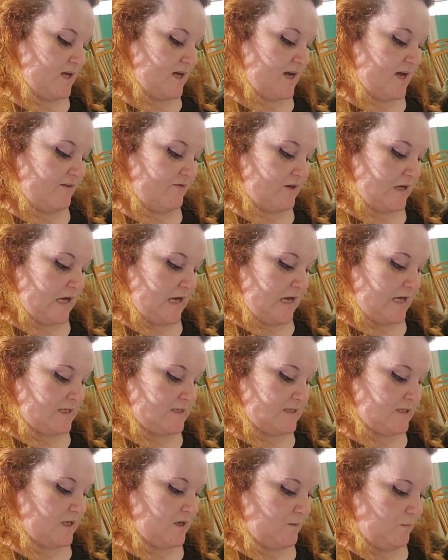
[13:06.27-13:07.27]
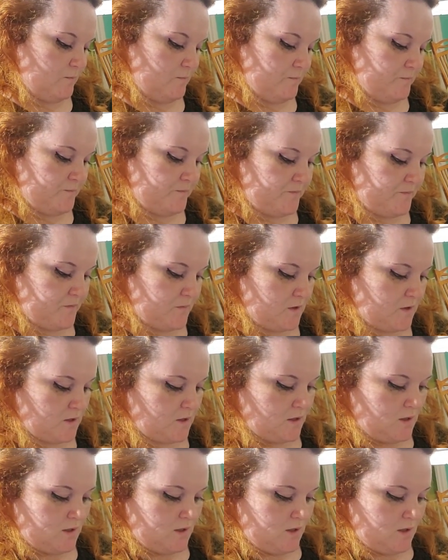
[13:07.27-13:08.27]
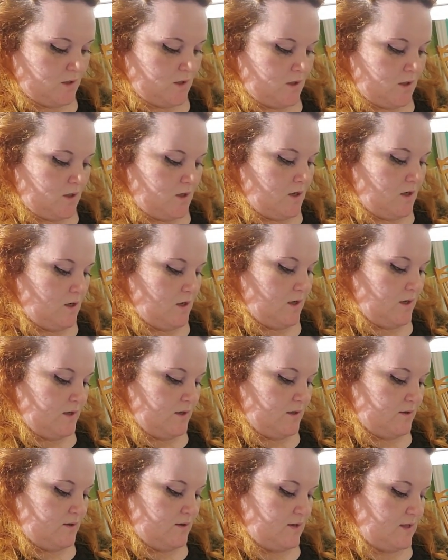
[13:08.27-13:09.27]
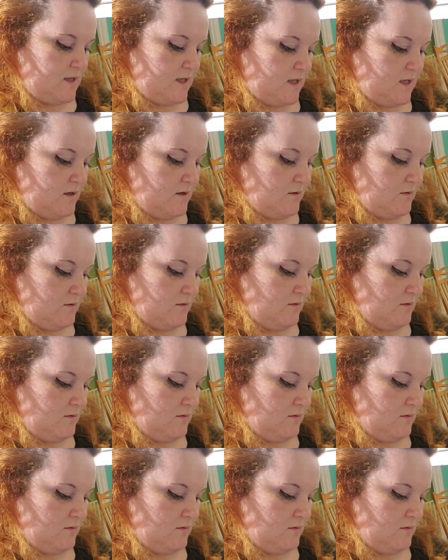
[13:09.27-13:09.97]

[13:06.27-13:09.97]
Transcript: I have to ask him and see.